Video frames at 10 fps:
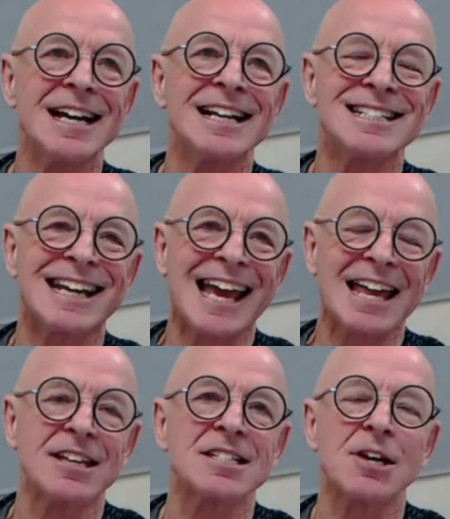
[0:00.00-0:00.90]

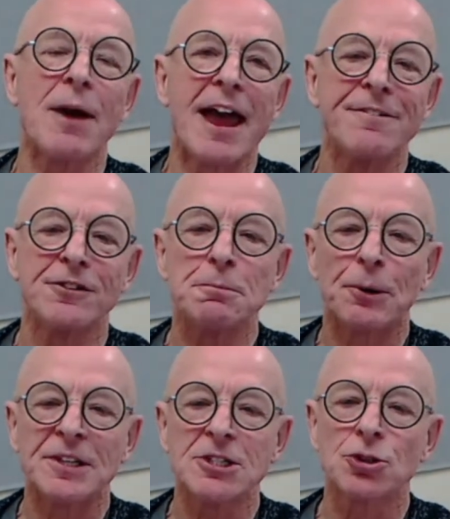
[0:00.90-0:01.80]
together so
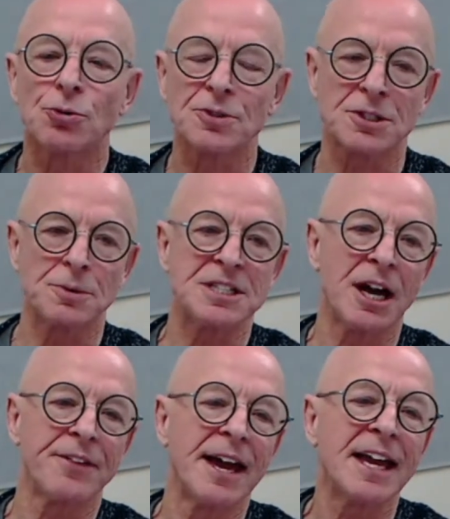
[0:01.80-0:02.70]
everybody talks to each
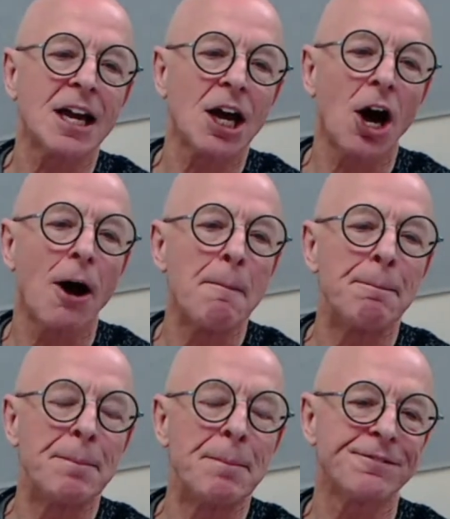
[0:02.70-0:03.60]
other. It can't
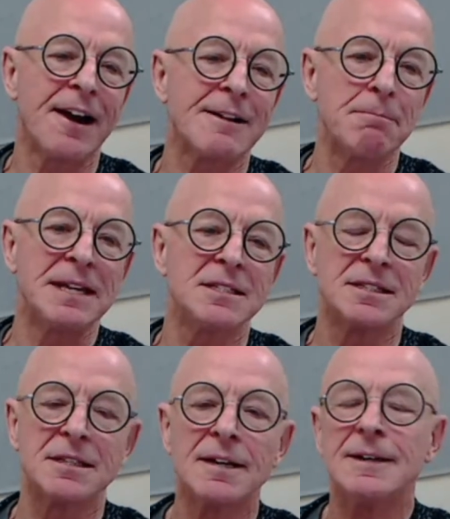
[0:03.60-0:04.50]
be
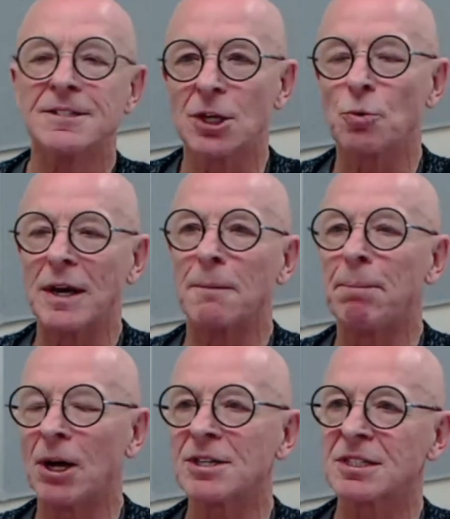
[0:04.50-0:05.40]
fragmented. So when a
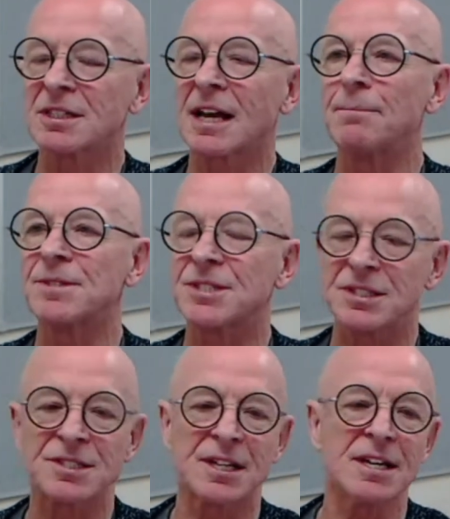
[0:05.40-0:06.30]
person comes to
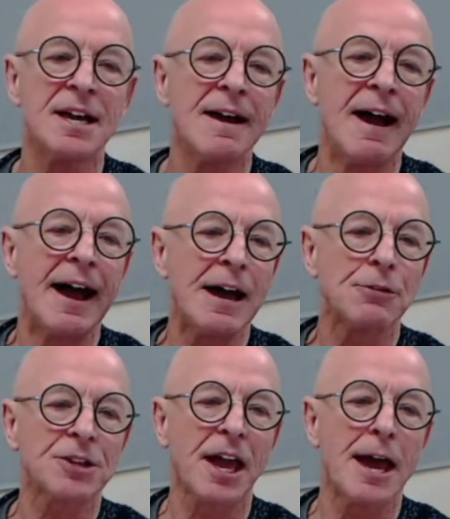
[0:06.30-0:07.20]
see a
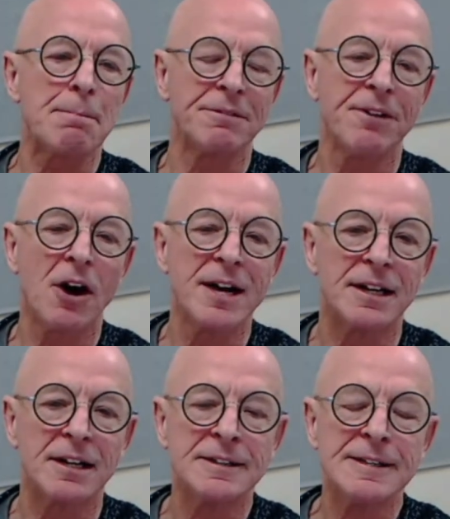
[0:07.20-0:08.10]
healthcare
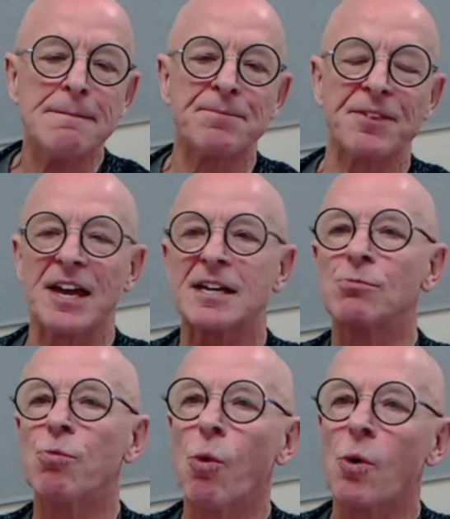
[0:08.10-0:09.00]
provider, that they
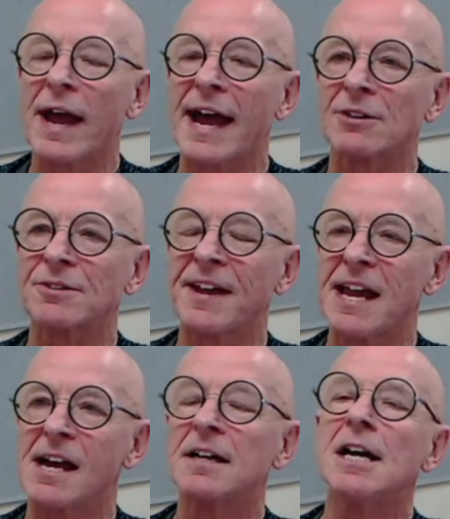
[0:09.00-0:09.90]
can walk out of
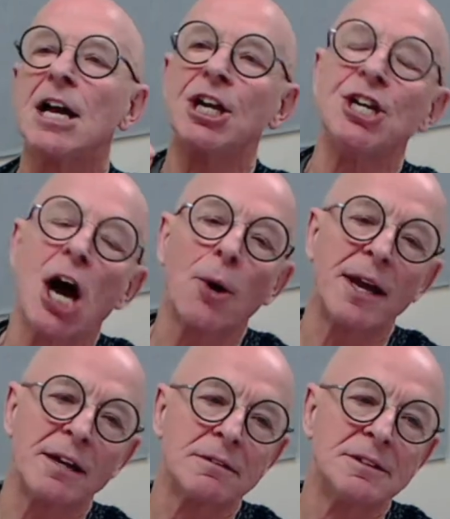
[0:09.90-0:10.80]
here
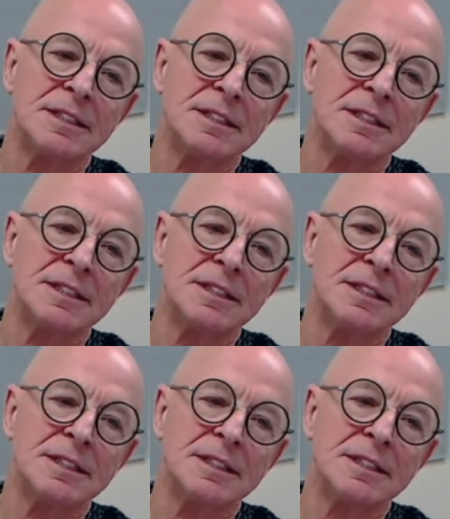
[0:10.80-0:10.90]
knowing